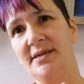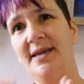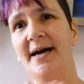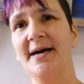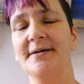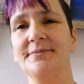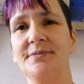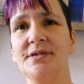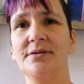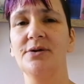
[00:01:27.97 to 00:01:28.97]
yeah,
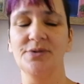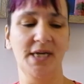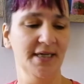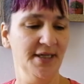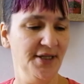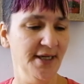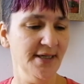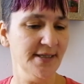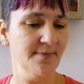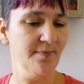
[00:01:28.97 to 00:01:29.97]
those kind of
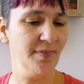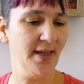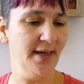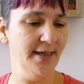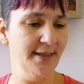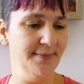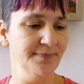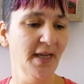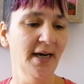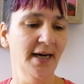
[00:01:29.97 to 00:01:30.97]
things.
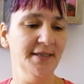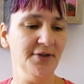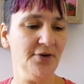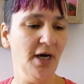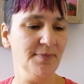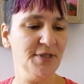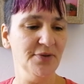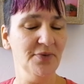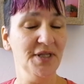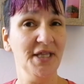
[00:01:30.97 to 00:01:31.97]
Another
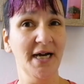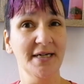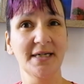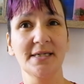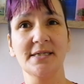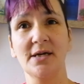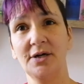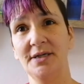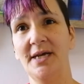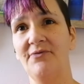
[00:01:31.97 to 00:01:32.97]
option with that is
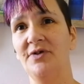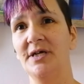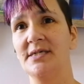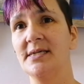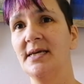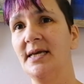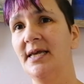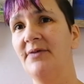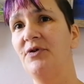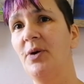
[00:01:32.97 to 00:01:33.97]
on Netflix.
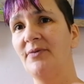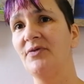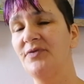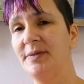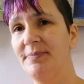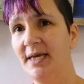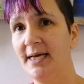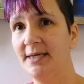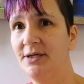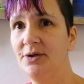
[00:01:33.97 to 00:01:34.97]
If you have a
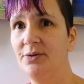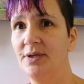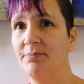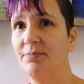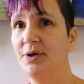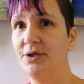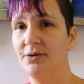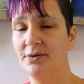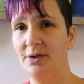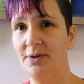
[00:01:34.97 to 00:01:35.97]
VPN, you can put
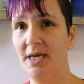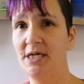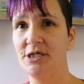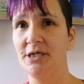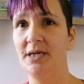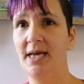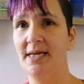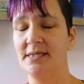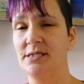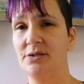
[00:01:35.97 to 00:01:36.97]
your location
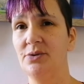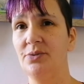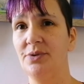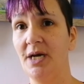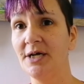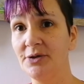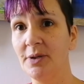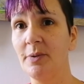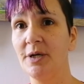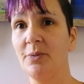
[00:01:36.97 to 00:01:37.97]
as to the
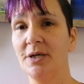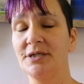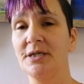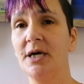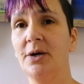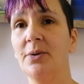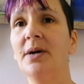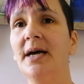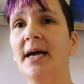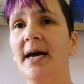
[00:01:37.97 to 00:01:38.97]
country where you want to go,
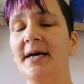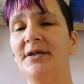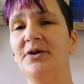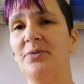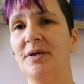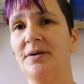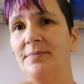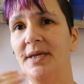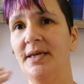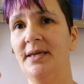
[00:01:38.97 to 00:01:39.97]
and you will
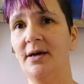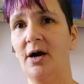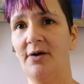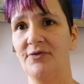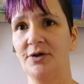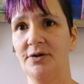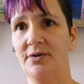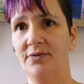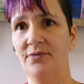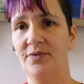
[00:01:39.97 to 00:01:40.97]
be offered
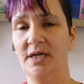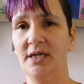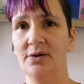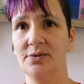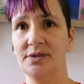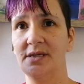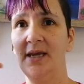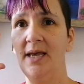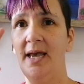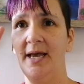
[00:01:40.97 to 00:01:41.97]
videos
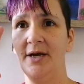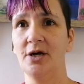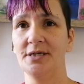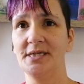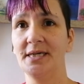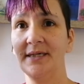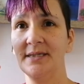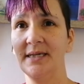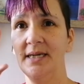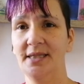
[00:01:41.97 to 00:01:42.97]
and
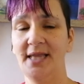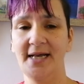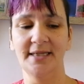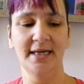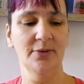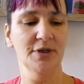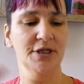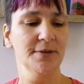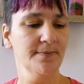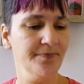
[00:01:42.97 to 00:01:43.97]
content in that language.